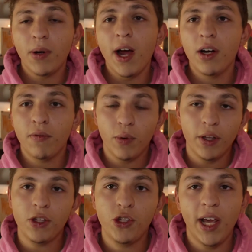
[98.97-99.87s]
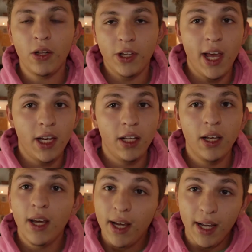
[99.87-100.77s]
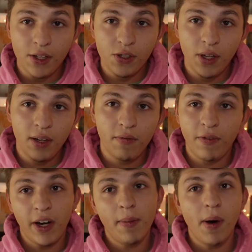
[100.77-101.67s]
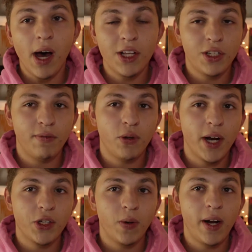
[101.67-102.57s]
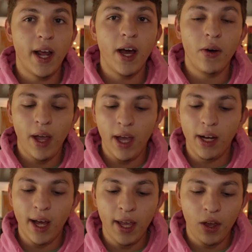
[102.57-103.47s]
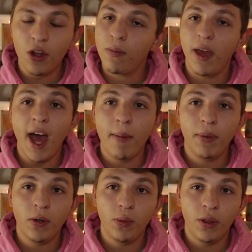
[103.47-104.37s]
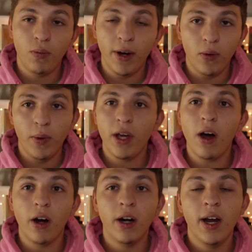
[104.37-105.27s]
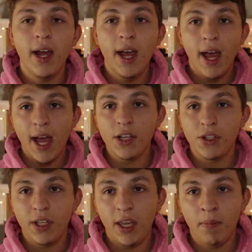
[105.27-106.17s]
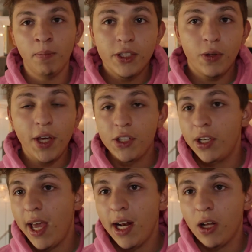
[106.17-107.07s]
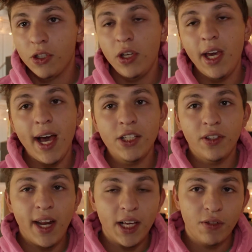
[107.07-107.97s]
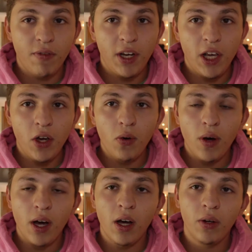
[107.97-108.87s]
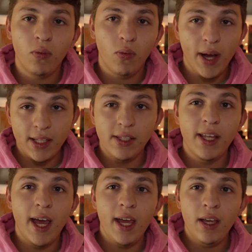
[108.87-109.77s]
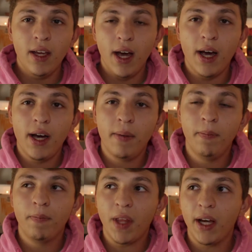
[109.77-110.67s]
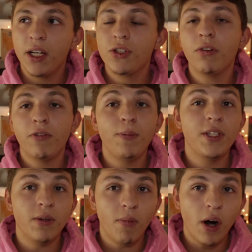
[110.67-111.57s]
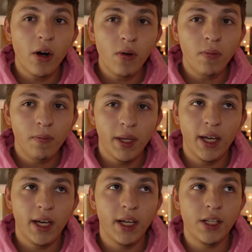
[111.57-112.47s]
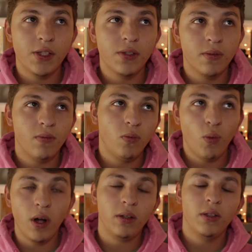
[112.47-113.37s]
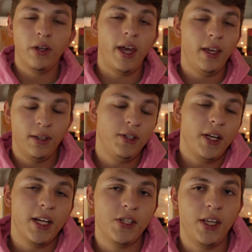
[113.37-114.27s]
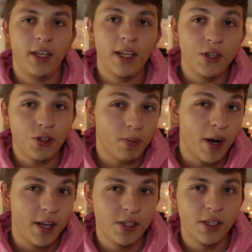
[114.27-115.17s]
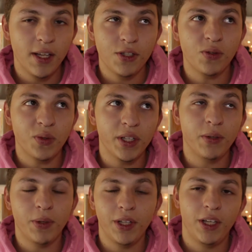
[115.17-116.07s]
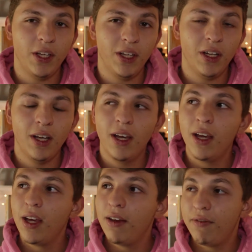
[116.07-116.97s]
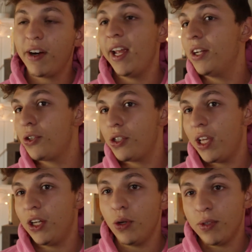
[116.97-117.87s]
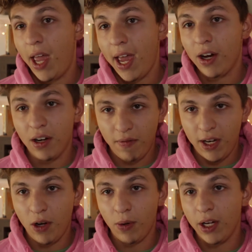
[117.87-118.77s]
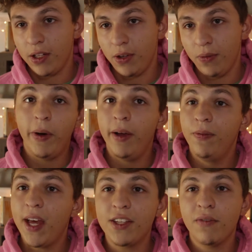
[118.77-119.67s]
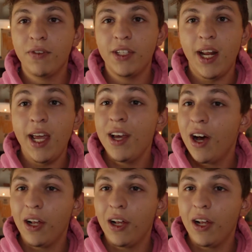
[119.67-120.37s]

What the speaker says: Proud of where this channel is headed. It's in a very positive direction right now, and I couldn't be happier with where we are as a team. So thanks again. I'll see you guys in the next video on Wednesday. I'm gonna start filming tomorrow because, well, okay, you're gonna see. It's a surprise. It's a really, really good, very interesting new take on a video we're gonna do. Anyway, that's it for today.